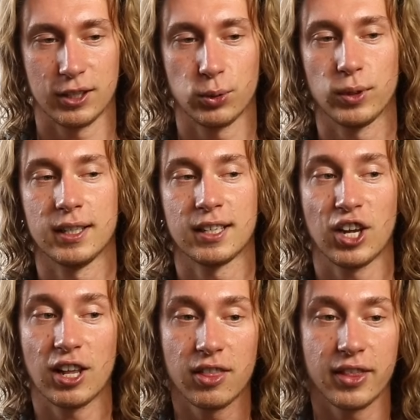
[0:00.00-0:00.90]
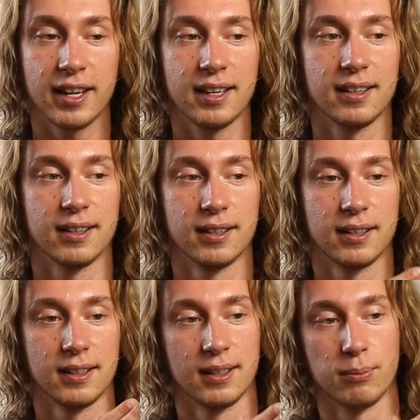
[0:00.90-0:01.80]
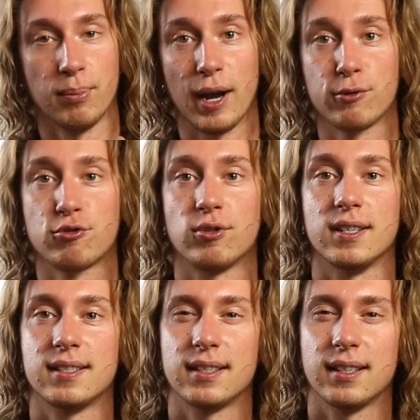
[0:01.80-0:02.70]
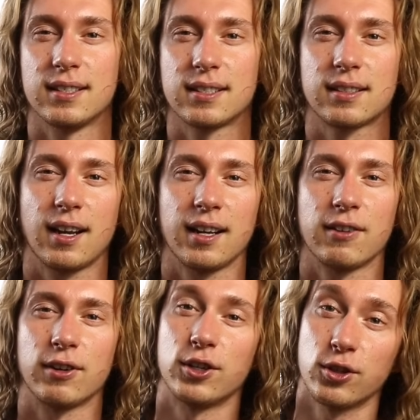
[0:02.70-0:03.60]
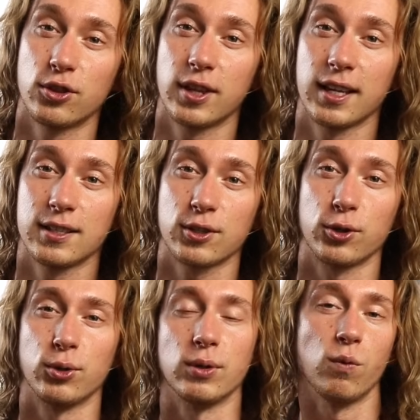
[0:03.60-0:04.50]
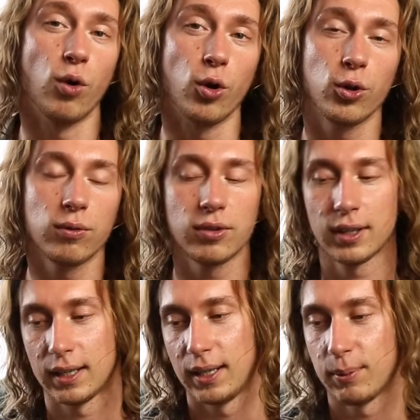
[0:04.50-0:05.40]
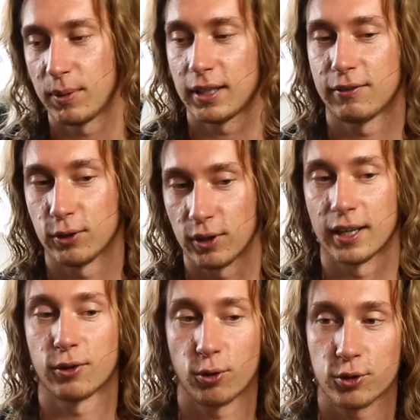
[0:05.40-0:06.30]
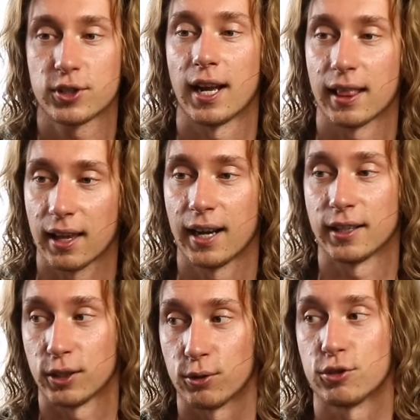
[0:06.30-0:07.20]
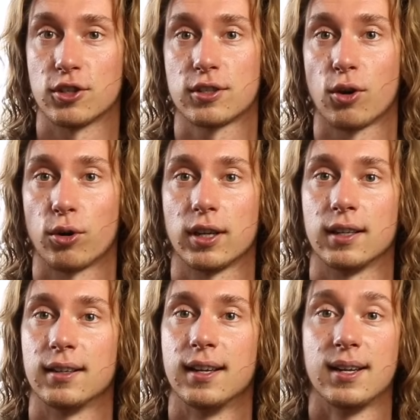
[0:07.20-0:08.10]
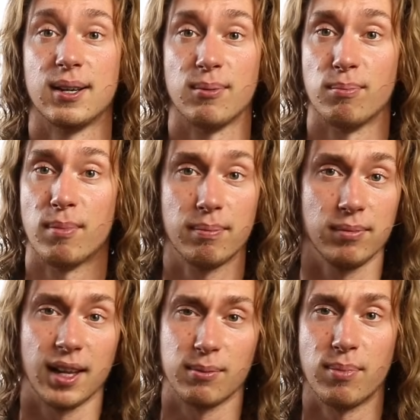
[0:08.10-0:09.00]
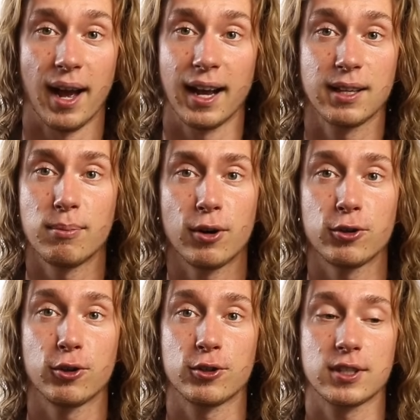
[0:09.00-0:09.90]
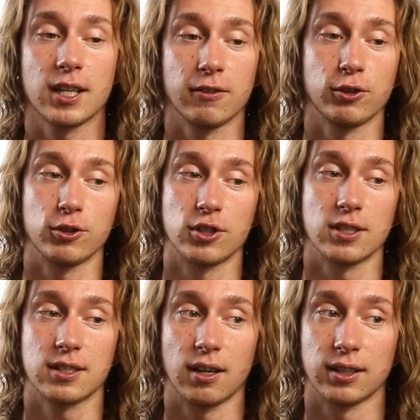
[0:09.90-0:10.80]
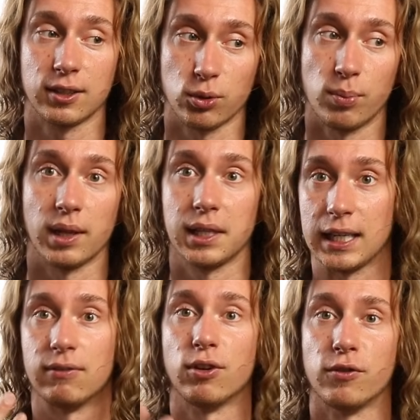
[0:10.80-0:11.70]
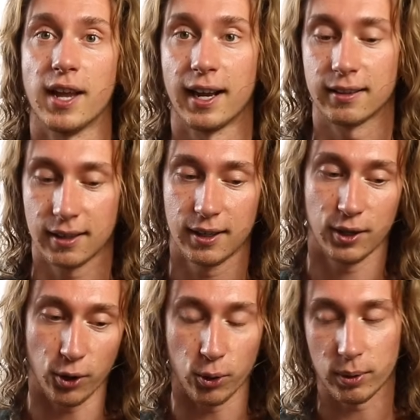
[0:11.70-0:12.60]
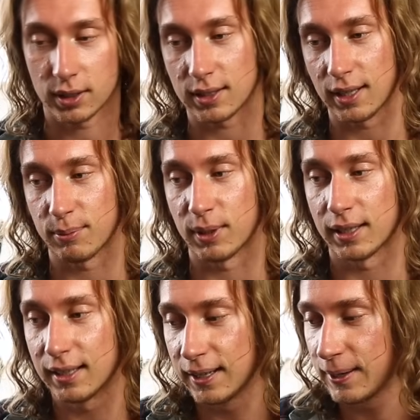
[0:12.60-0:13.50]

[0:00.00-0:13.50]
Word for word: to in healthy boundaries, it's kind of a good thing, so you evolve. But if you like cross that line and you're just talking like bad about yourself, you're just starting to believe of that over time. But